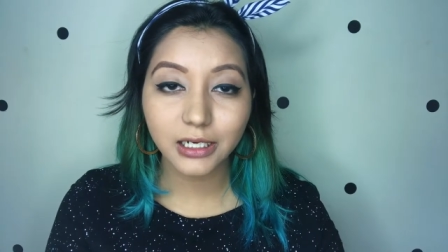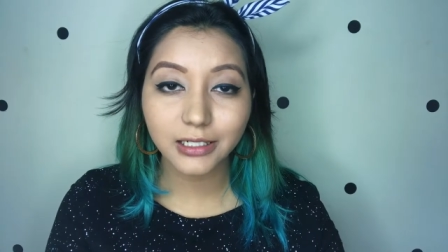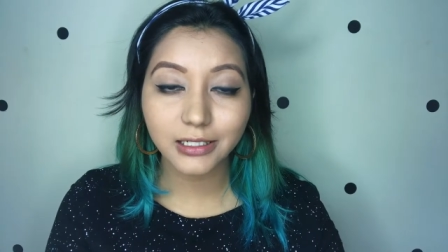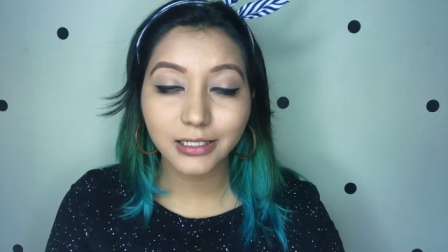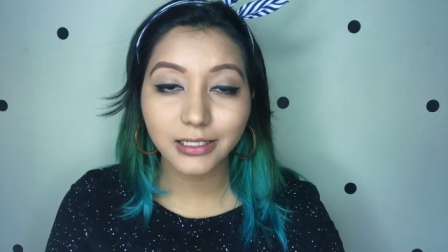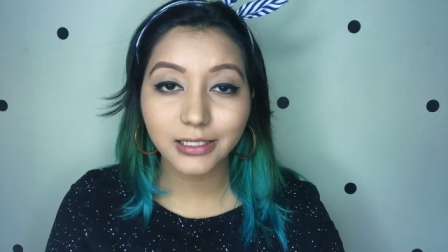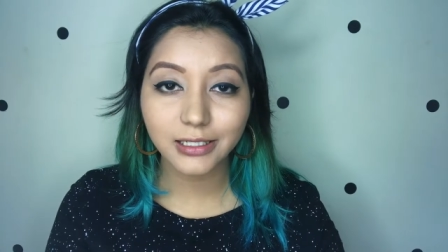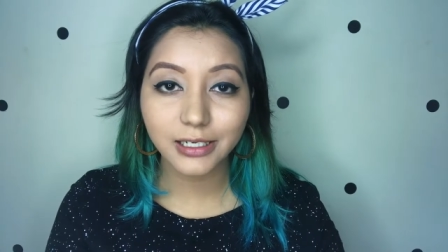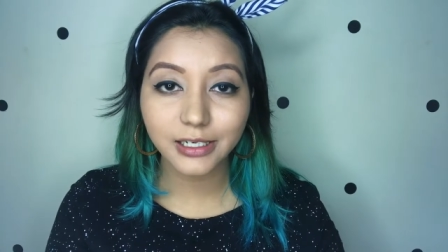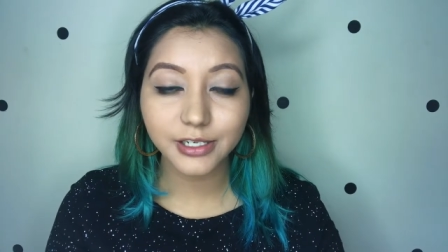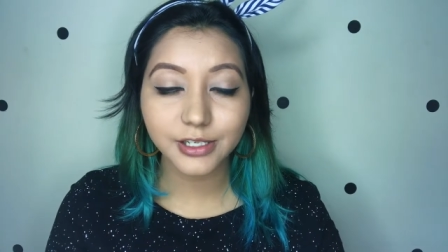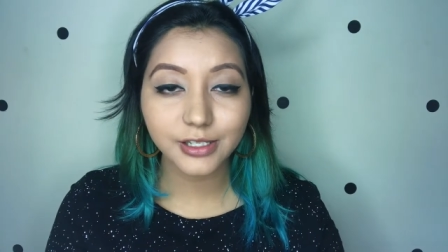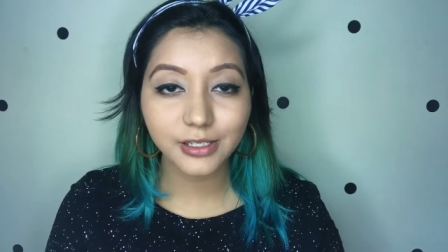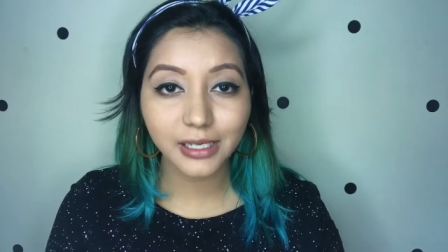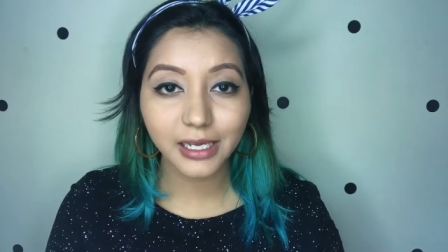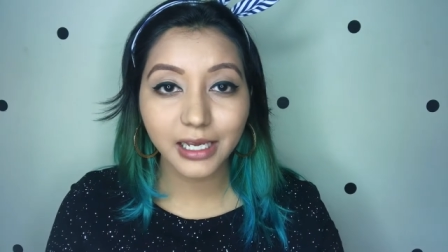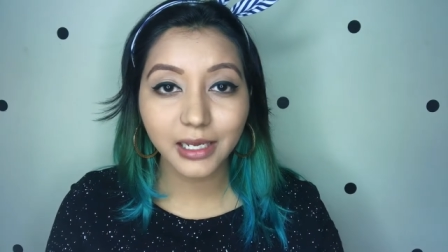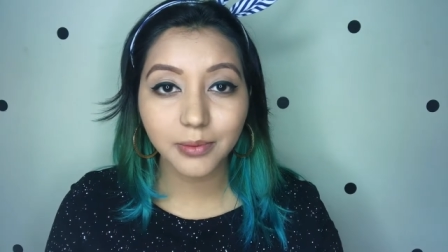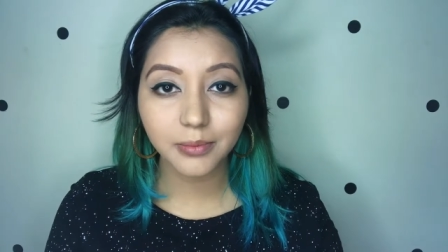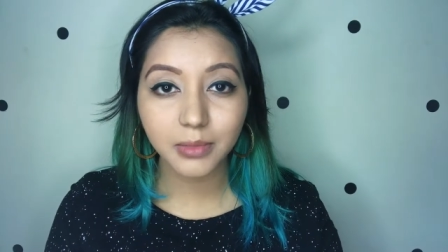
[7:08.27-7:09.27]
It is their
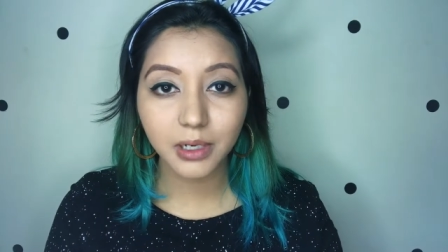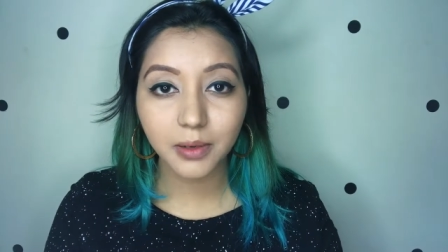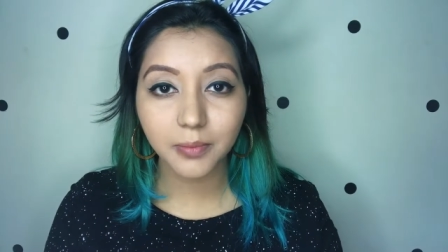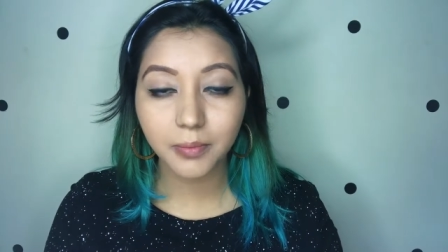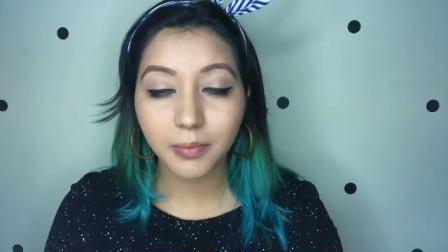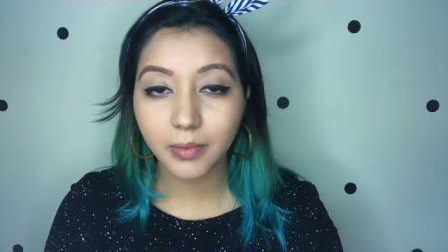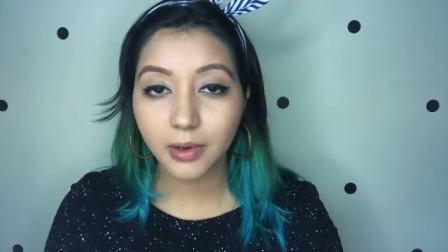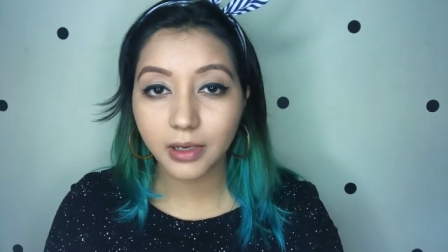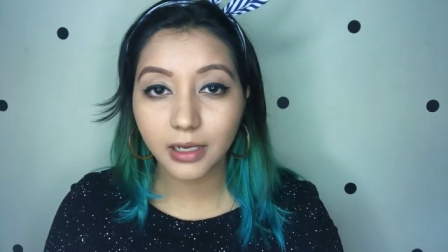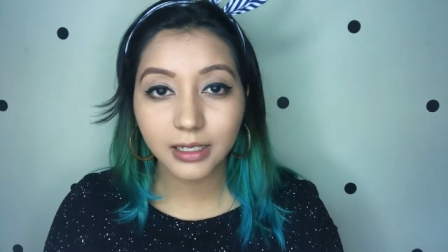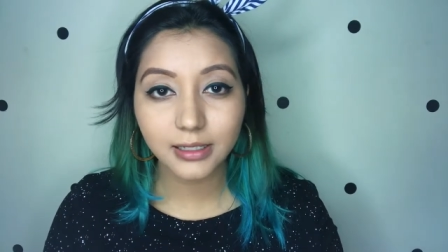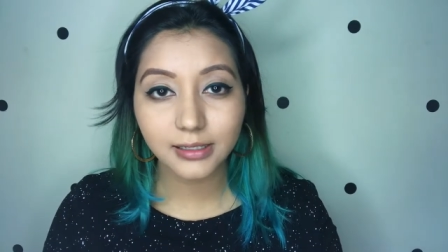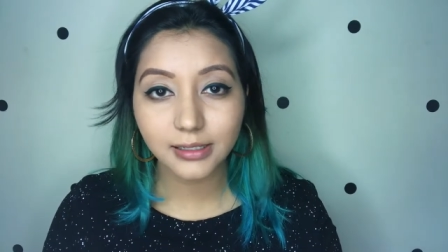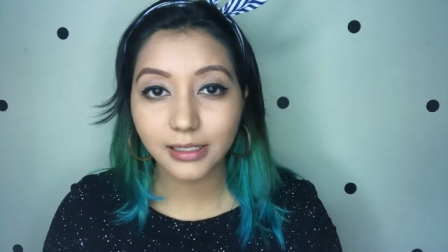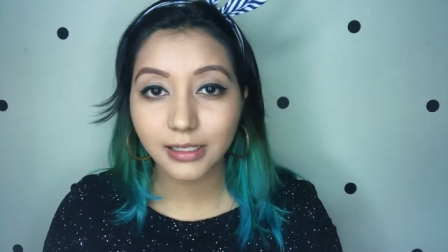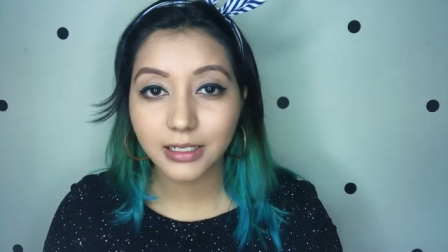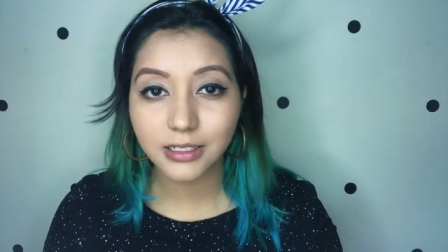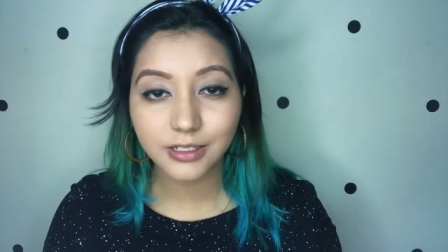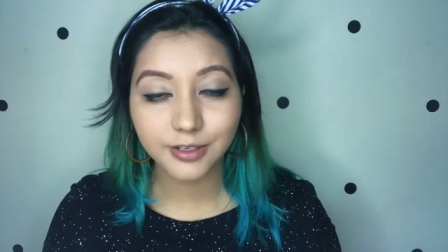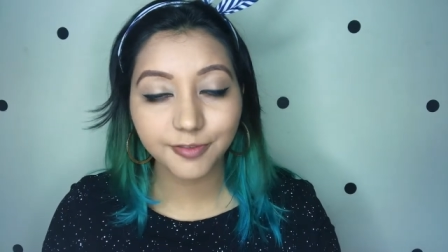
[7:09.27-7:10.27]
same
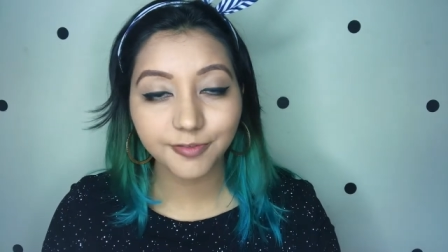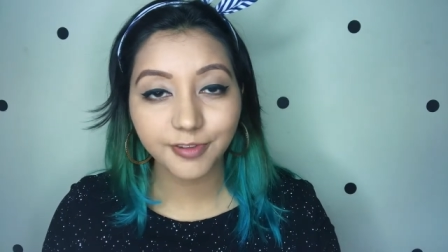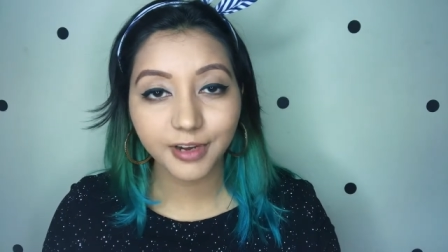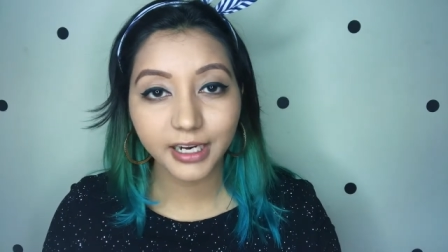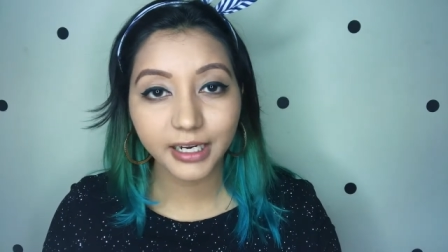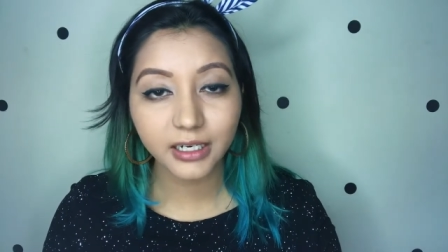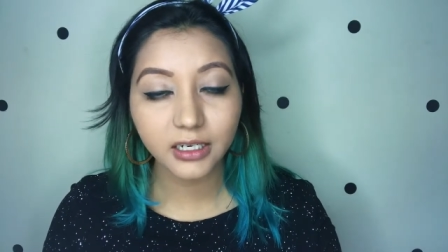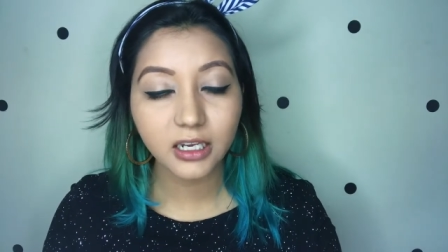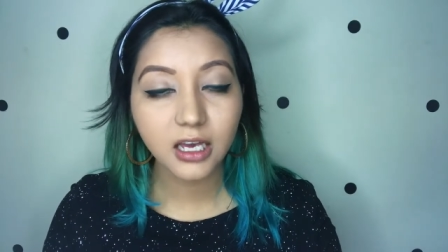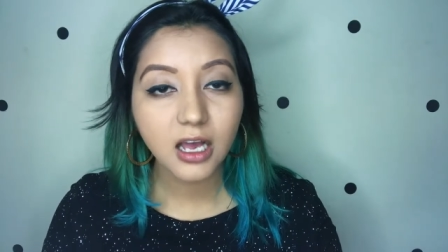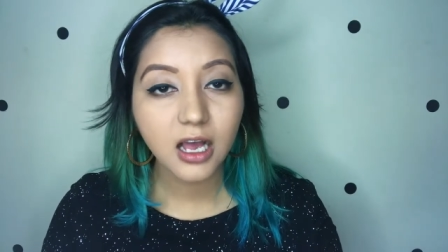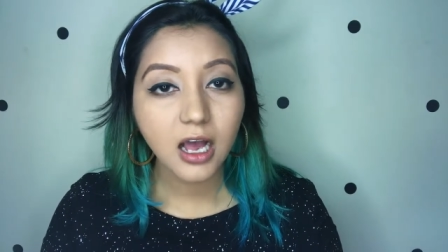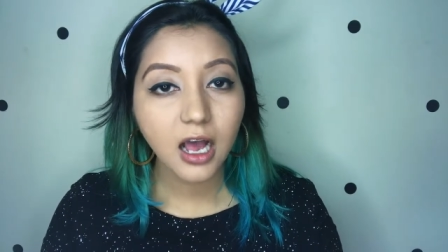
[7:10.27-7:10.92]
concealer and define